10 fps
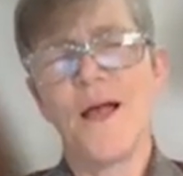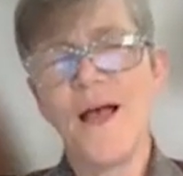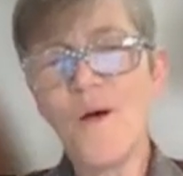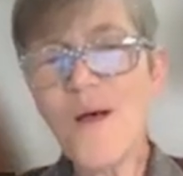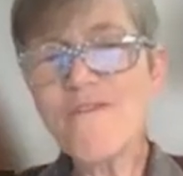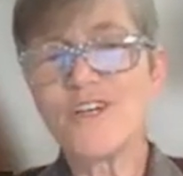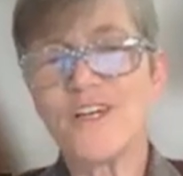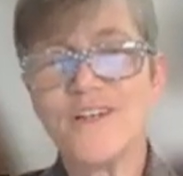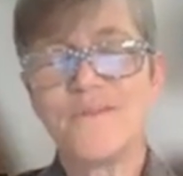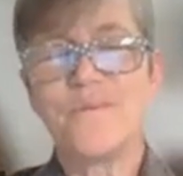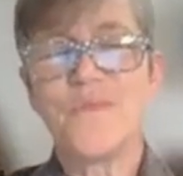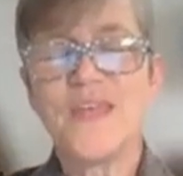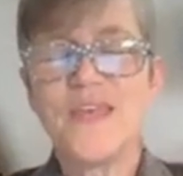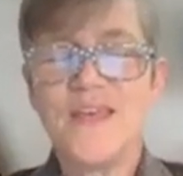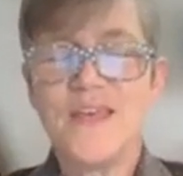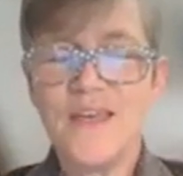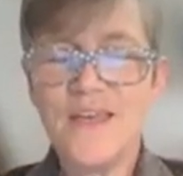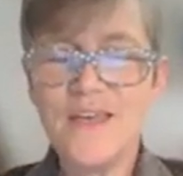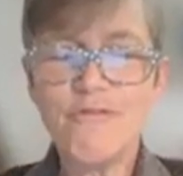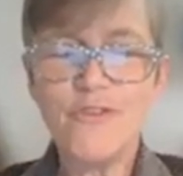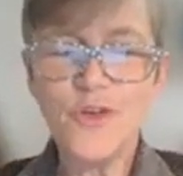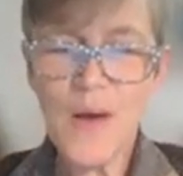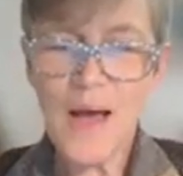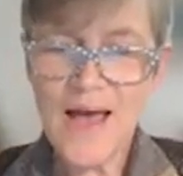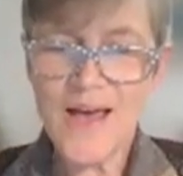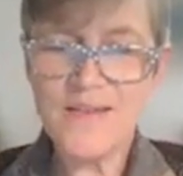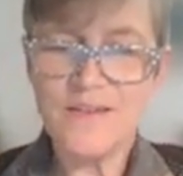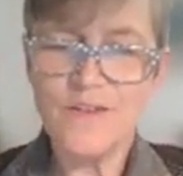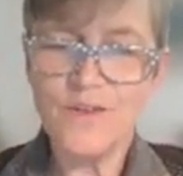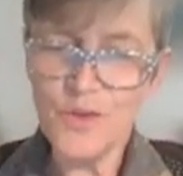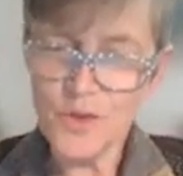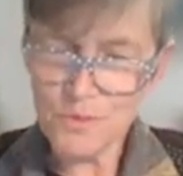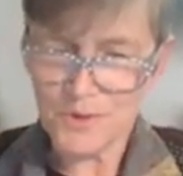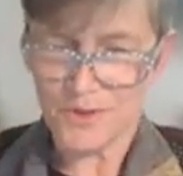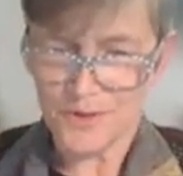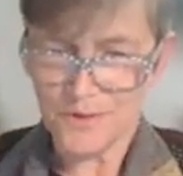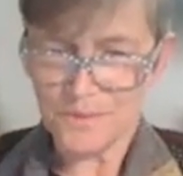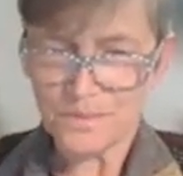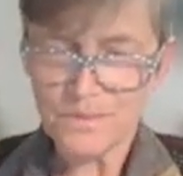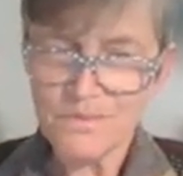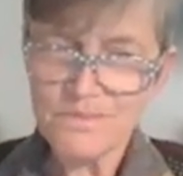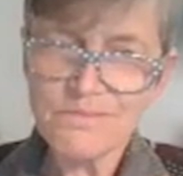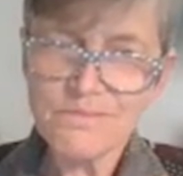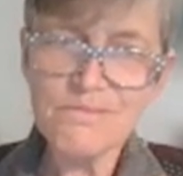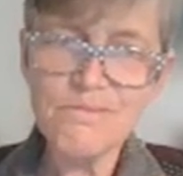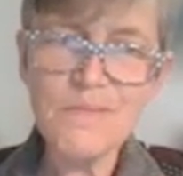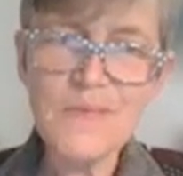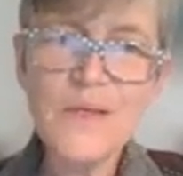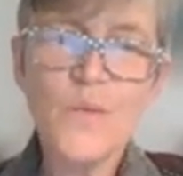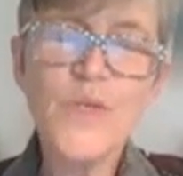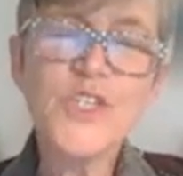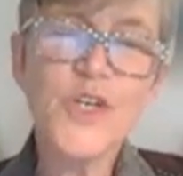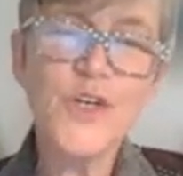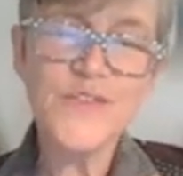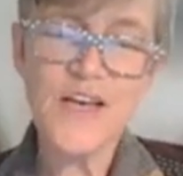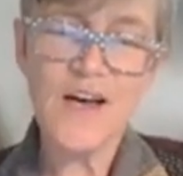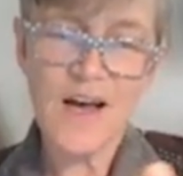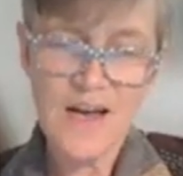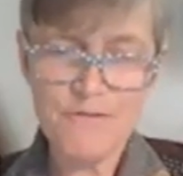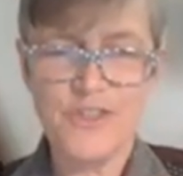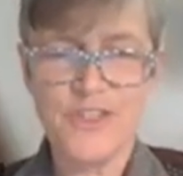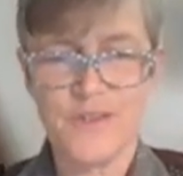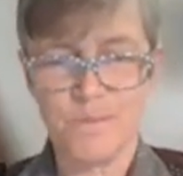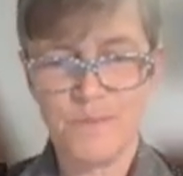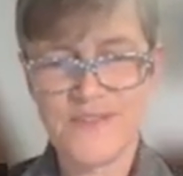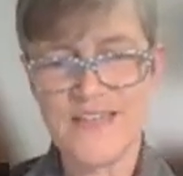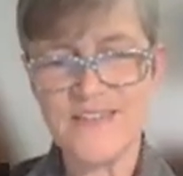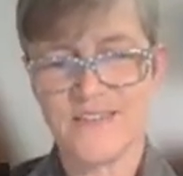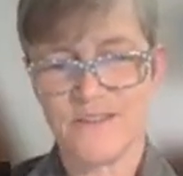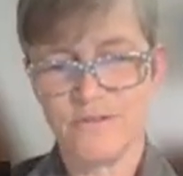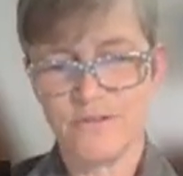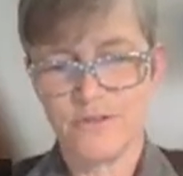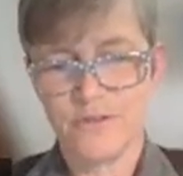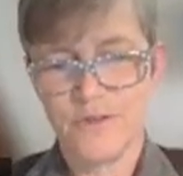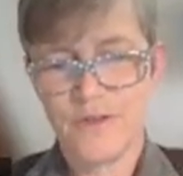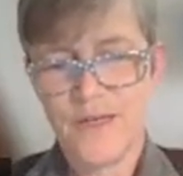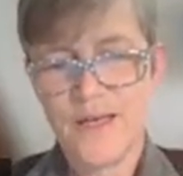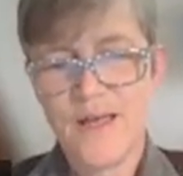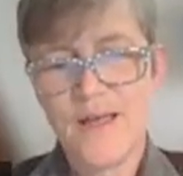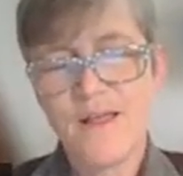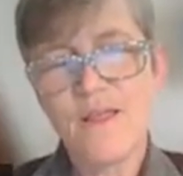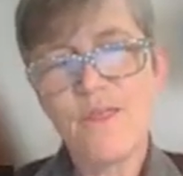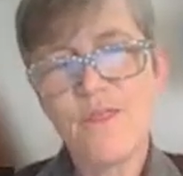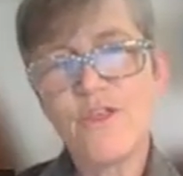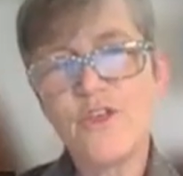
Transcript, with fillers: However, if you add a numeral which goes after the possessive, the